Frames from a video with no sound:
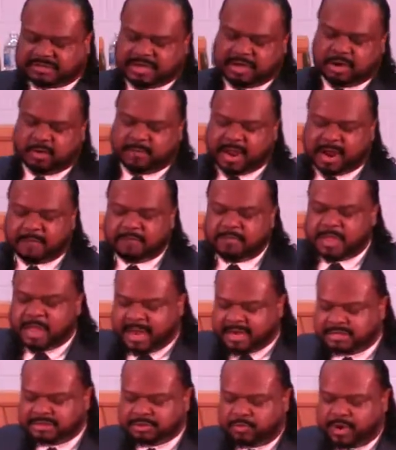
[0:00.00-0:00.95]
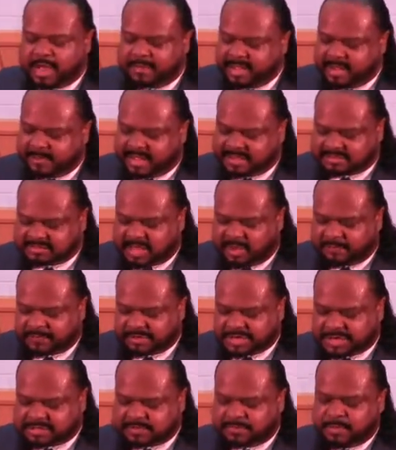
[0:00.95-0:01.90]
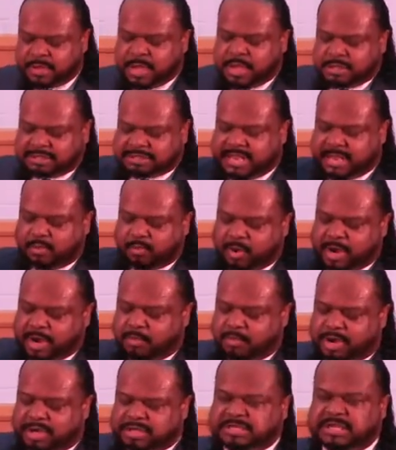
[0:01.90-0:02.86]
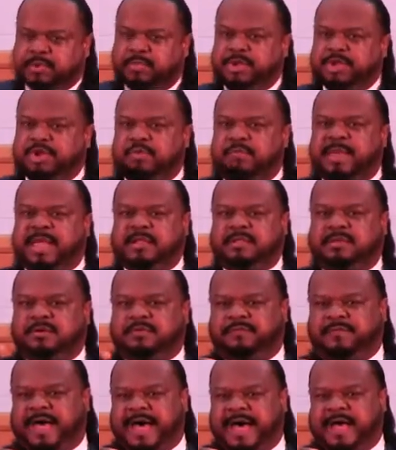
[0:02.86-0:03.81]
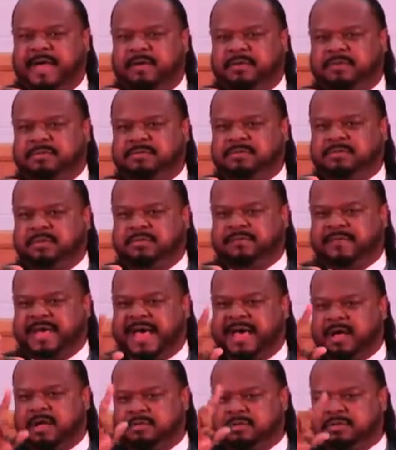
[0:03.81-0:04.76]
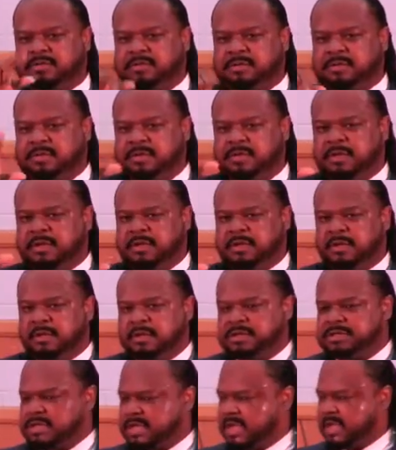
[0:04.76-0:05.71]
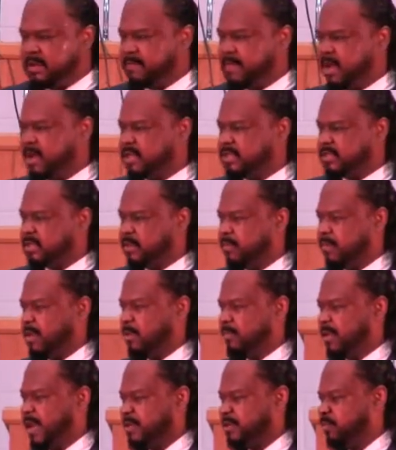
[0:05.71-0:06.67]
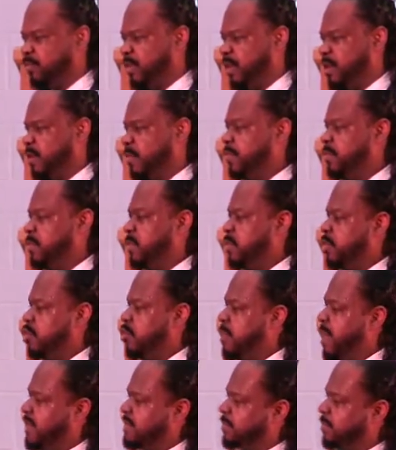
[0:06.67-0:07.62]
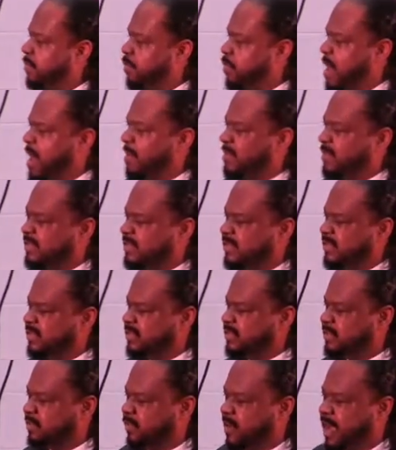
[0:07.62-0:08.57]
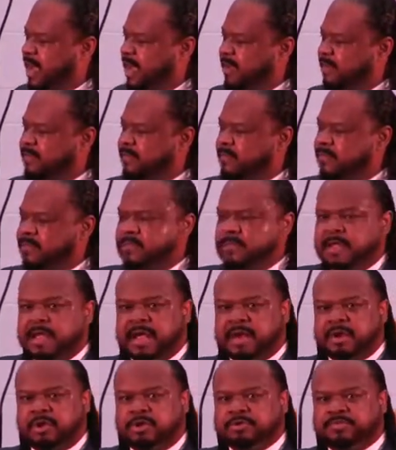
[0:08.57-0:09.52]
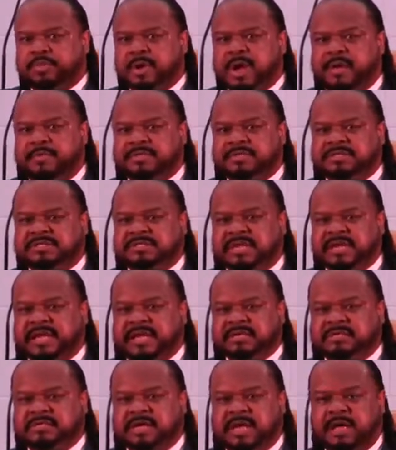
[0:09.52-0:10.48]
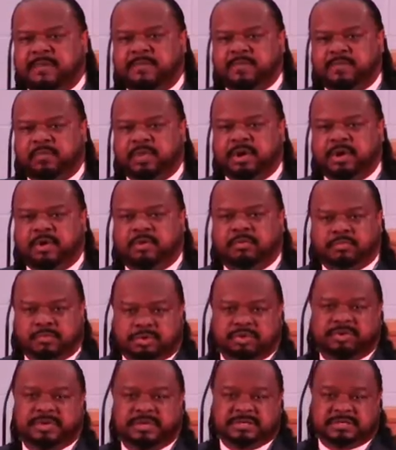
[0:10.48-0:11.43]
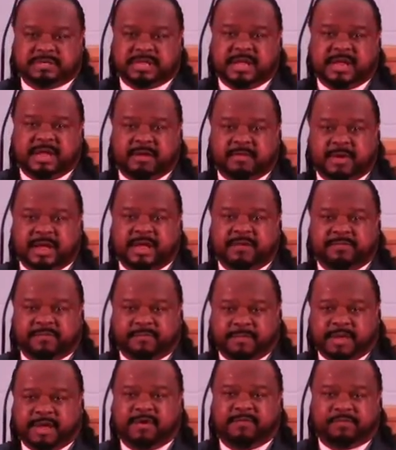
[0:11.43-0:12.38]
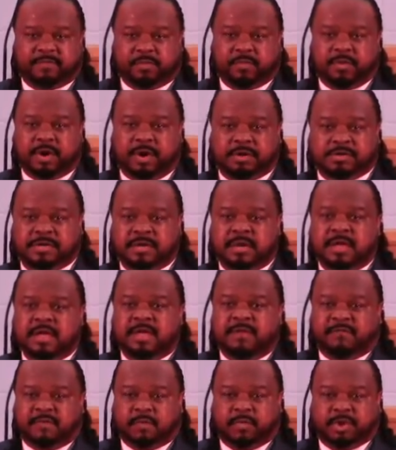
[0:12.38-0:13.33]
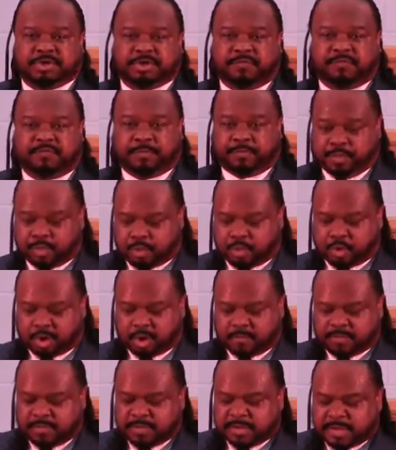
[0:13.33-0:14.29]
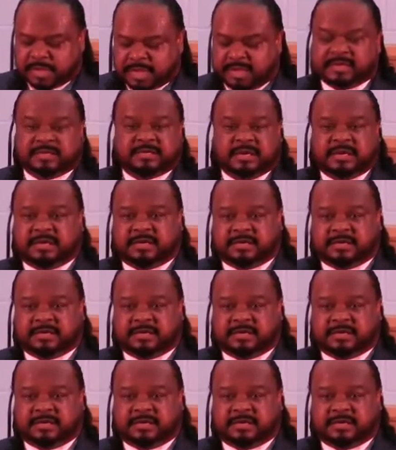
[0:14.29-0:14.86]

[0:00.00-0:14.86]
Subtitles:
single marriage. And this is what I mean by selfishness. See, when you make those vows to get married to someone, Pastor Rico, you make some promises, right? And those promises says, we're going to do this thing, right? For better, for worse, for richer, for poor, and